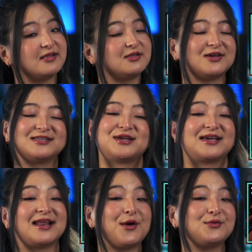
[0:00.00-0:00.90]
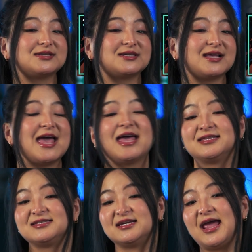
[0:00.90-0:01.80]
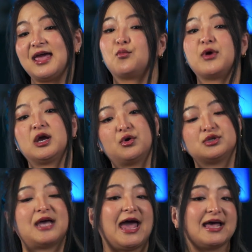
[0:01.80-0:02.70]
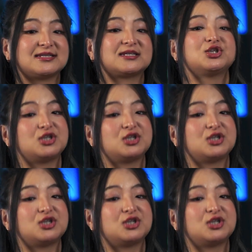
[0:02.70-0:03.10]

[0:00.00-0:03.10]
it. You can check it out. Today, we're going to ask